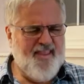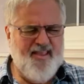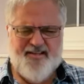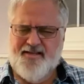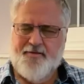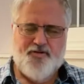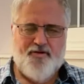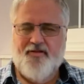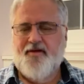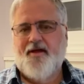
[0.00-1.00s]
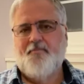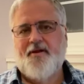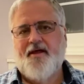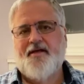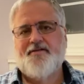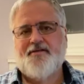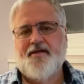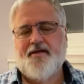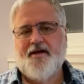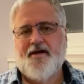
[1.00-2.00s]
The same sort of thing applies
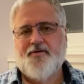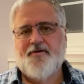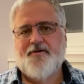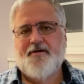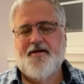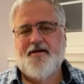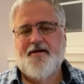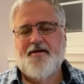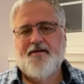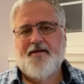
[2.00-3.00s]
in our